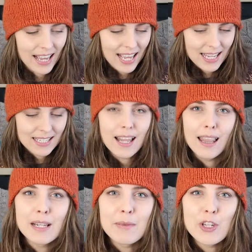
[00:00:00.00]
And
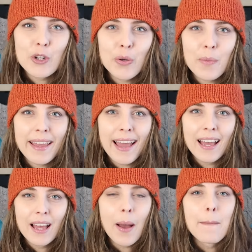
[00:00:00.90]
let me show you my
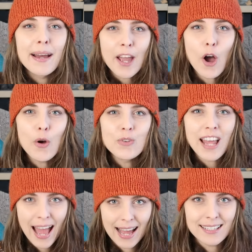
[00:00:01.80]
my own
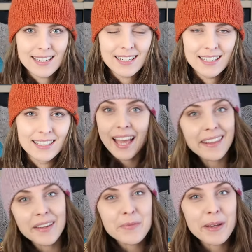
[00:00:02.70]
hat.
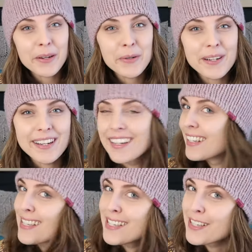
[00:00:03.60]
And here's my own
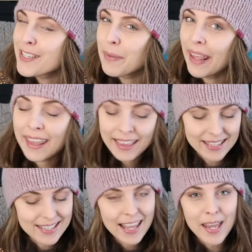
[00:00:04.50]
one, it's a dusty pink,
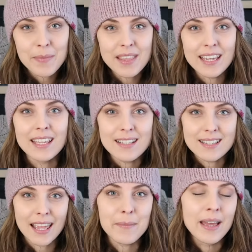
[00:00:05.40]
the same thing, the
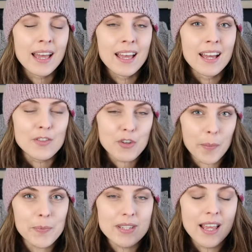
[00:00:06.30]
same
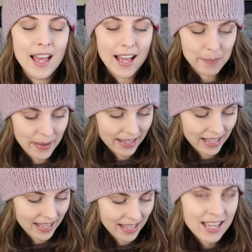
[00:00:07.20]
drops
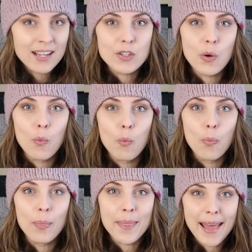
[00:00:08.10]
alpaca. So
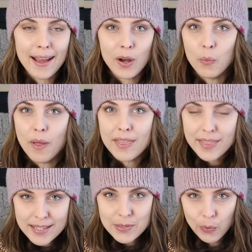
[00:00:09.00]
now,
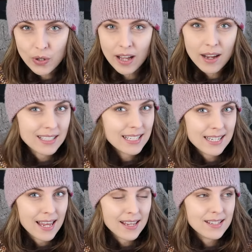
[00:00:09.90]
this one I
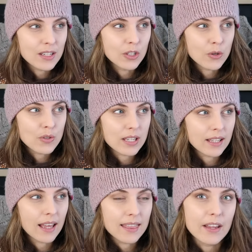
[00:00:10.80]
knitted
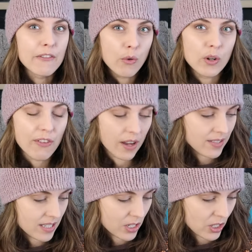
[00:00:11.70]
using, I think,
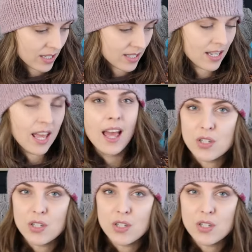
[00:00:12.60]
forty-five stitches.